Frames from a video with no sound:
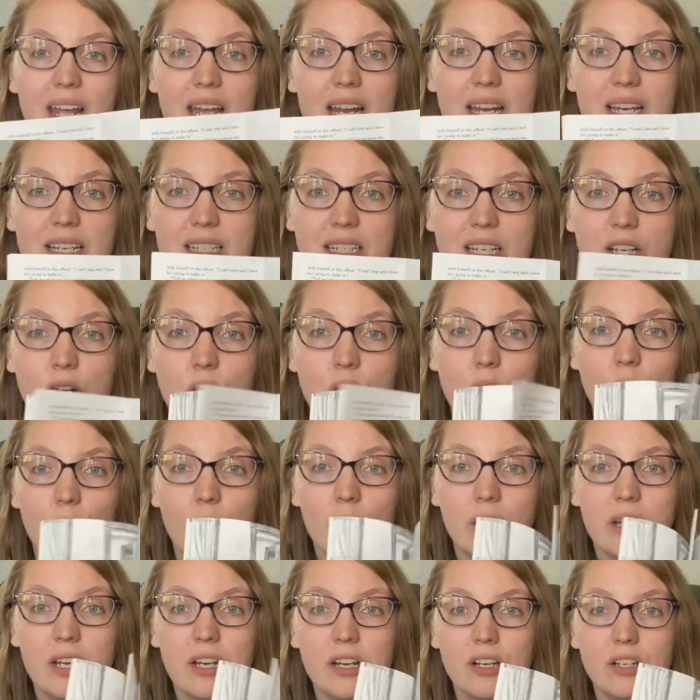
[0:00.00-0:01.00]
It is an
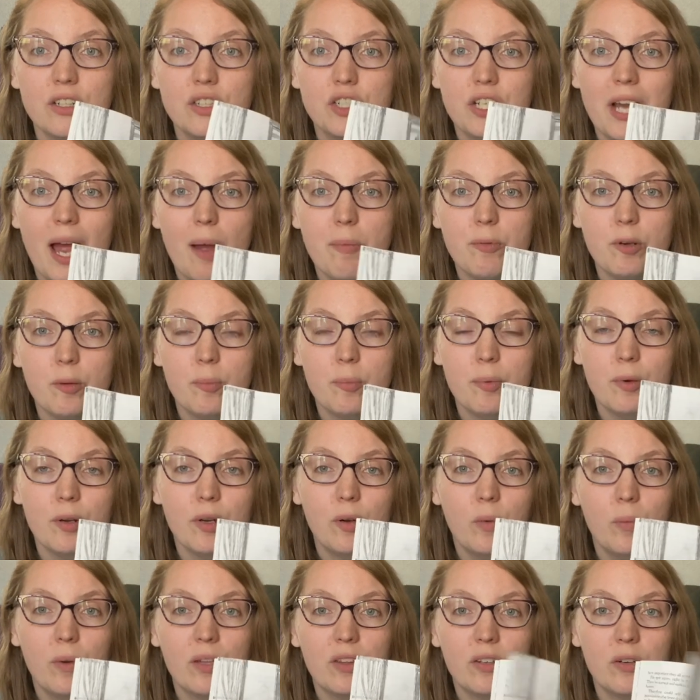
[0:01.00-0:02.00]
earlier chapter
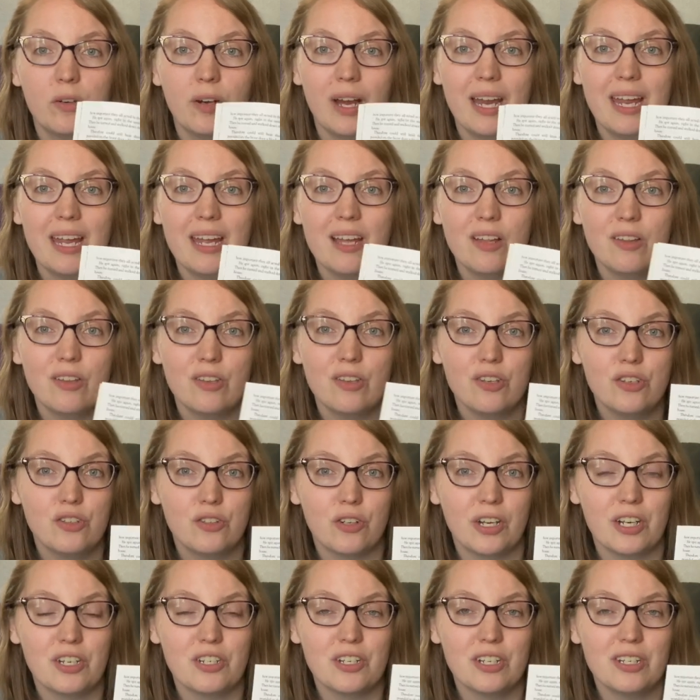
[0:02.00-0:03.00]
book with great
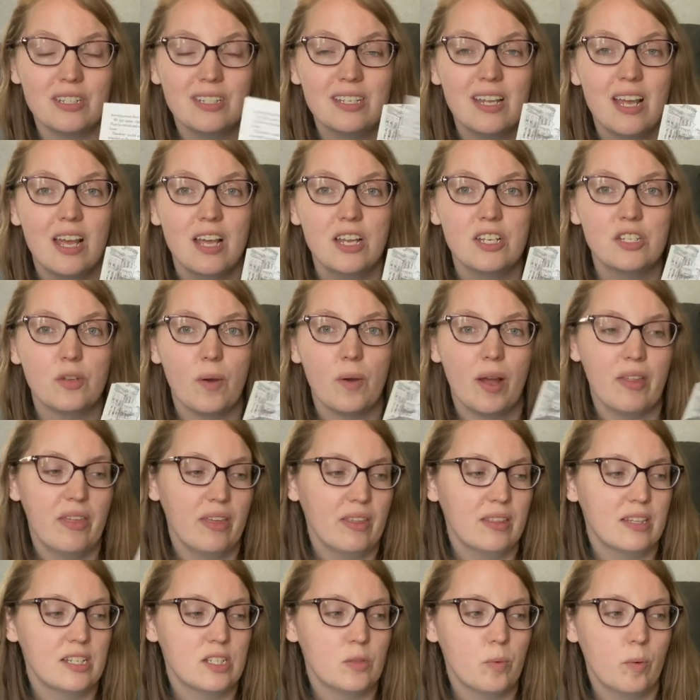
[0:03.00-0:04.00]
illustrations, so I
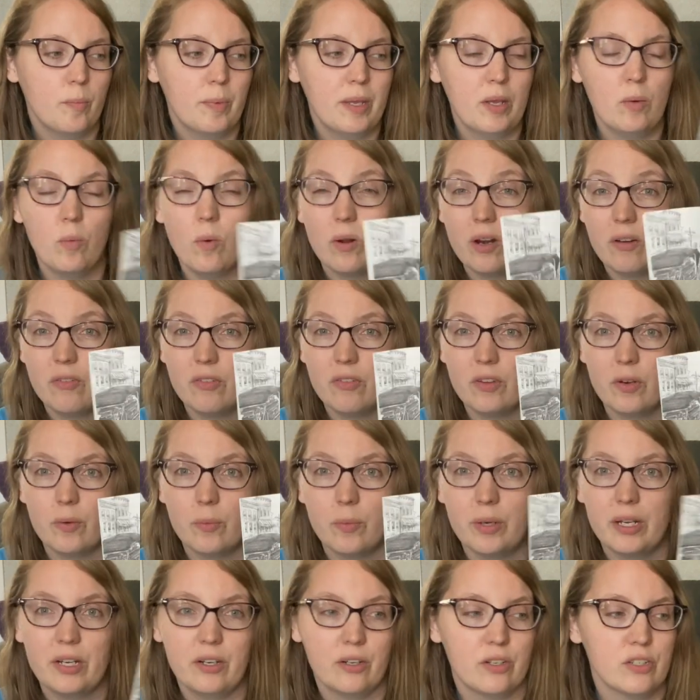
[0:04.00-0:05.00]
think this will be one of their
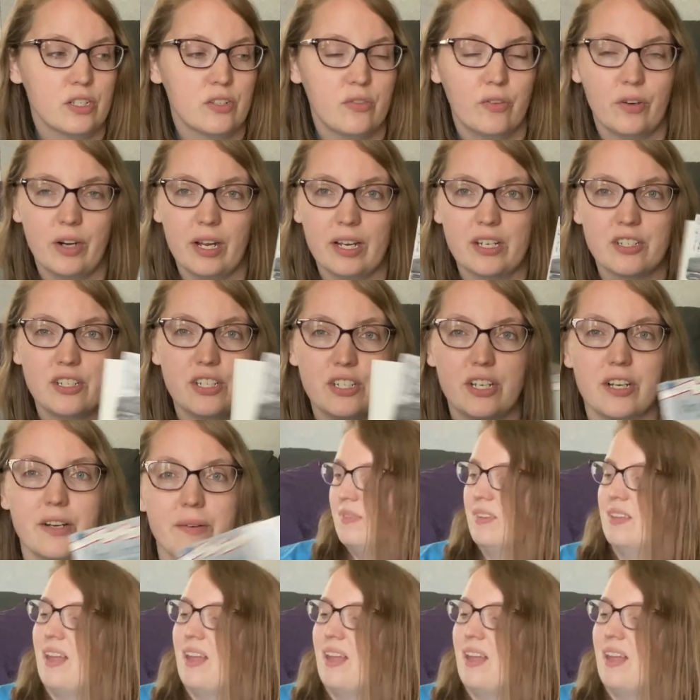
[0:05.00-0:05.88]
readers for next year.